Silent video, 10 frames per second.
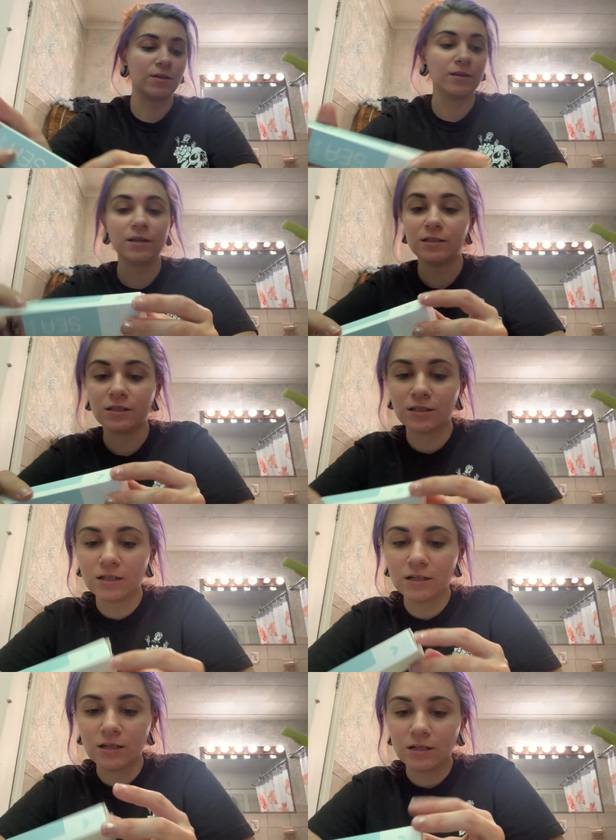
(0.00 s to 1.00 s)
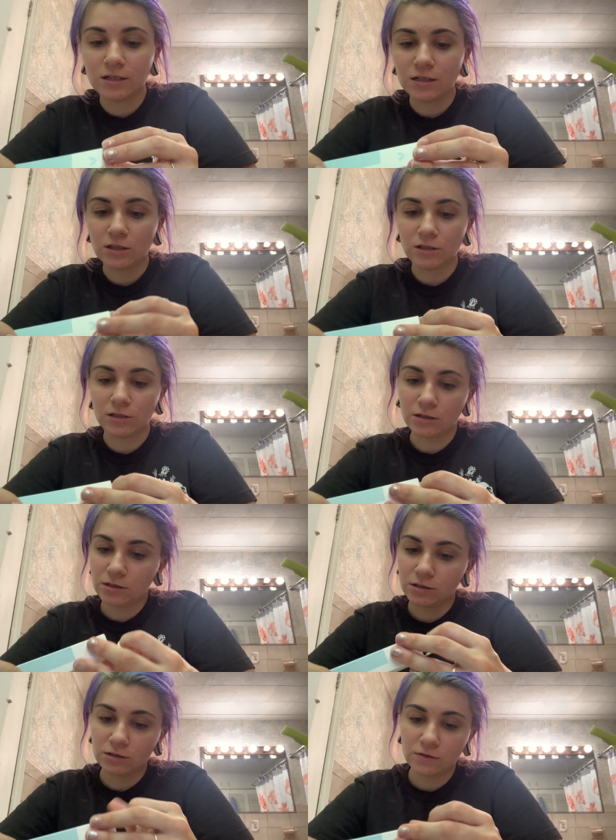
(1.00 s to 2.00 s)
this
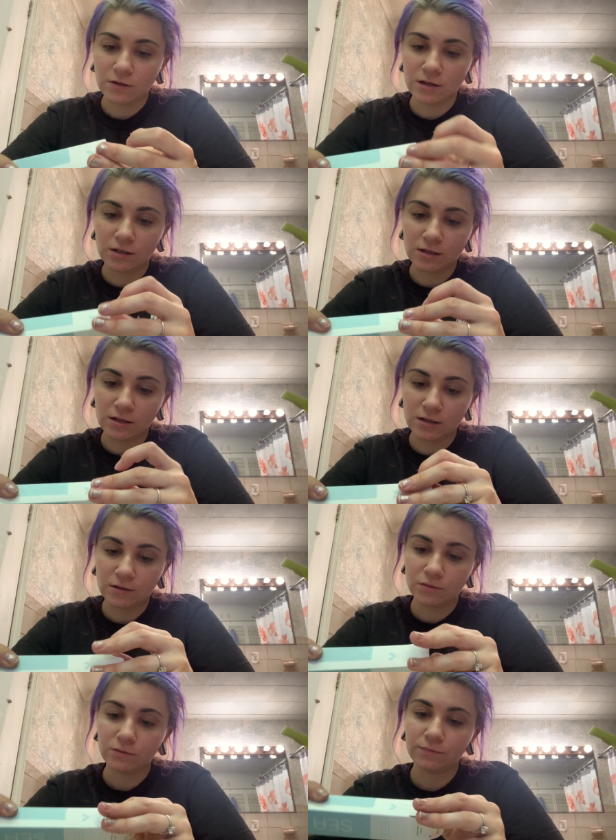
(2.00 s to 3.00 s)
looks right now.